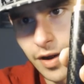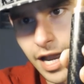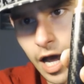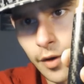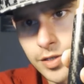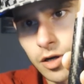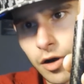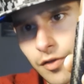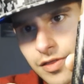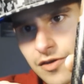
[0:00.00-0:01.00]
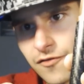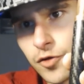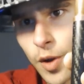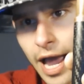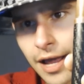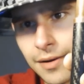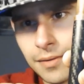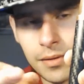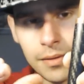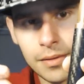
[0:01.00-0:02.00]
right now is called the
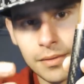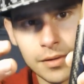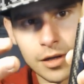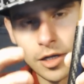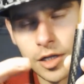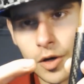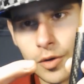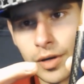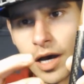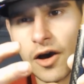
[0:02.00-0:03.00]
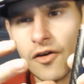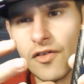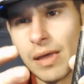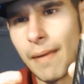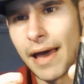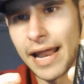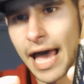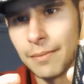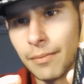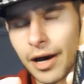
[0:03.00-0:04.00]
Fuhattan clone of a
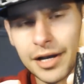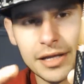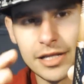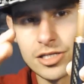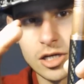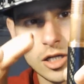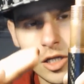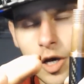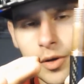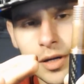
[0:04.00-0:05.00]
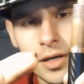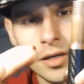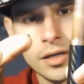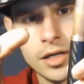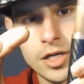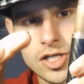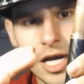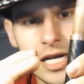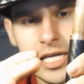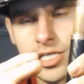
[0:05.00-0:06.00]
Manhattan mod. It's a clone,
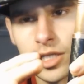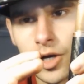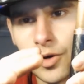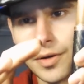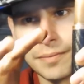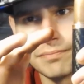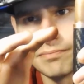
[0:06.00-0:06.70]
Chinese clone,